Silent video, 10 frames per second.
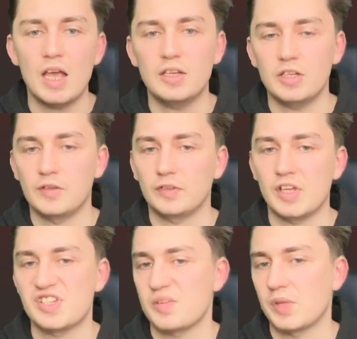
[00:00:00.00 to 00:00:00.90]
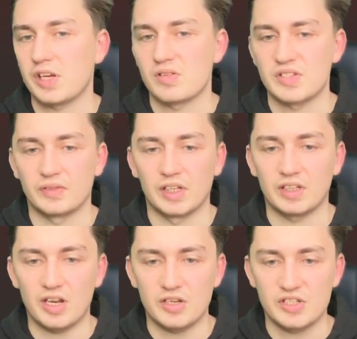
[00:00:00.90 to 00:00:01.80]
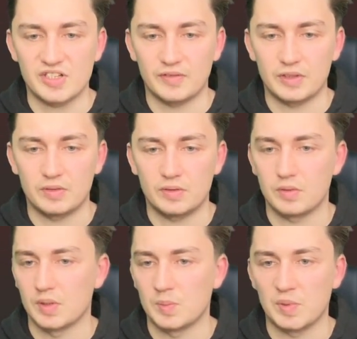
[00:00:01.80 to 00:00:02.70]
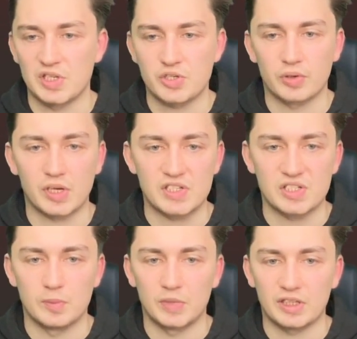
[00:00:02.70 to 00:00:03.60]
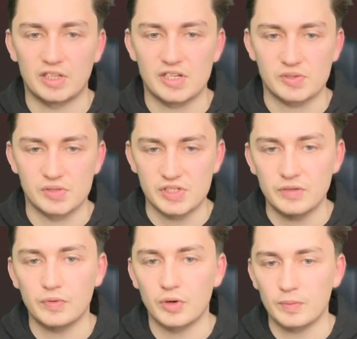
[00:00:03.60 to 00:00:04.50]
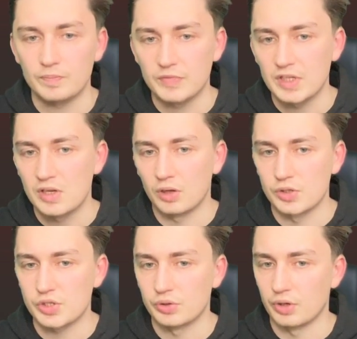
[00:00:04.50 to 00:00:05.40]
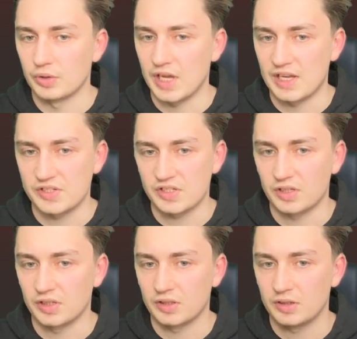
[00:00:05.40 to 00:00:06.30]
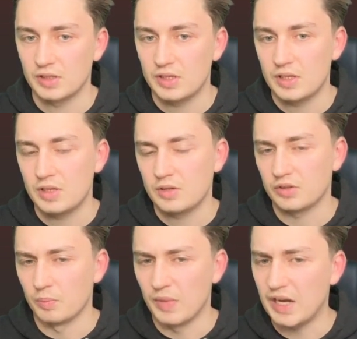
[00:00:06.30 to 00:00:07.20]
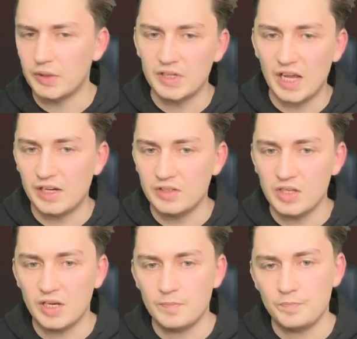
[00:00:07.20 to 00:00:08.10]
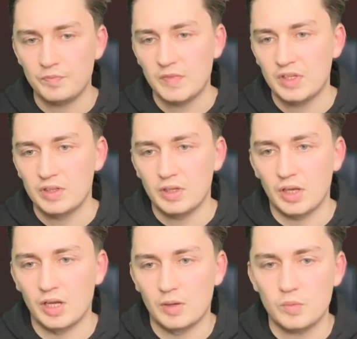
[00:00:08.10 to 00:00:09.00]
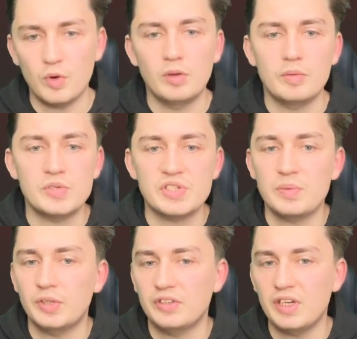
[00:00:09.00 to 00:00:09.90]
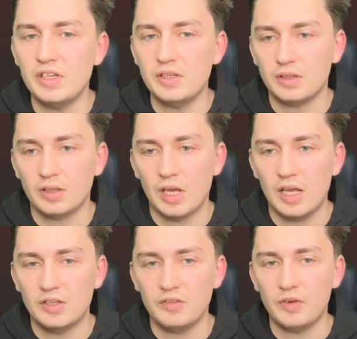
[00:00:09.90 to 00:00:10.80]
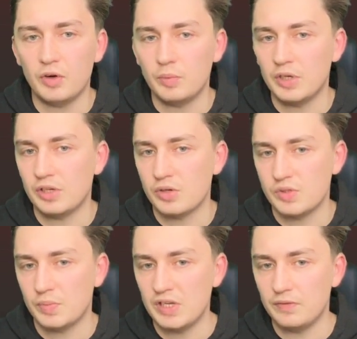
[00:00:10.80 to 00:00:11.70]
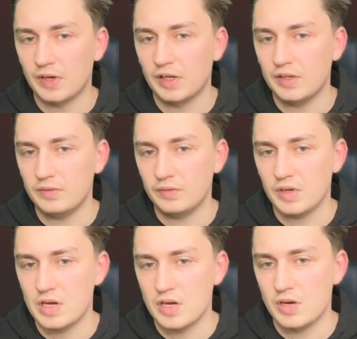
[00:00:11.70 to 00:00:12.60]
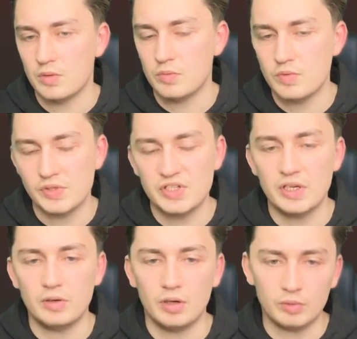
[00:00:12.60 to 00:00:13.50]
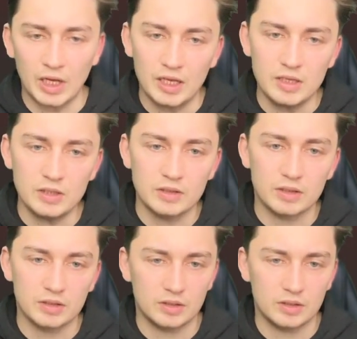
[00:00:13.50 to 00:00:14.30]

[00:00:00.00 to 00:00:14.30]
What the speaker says: And if, let's say, black goes something like knight e7, we'll play short castle and black takes on c4, also known as the Marin idea. Well, we just simply take, and if our opponent goes b5, we will say, okay,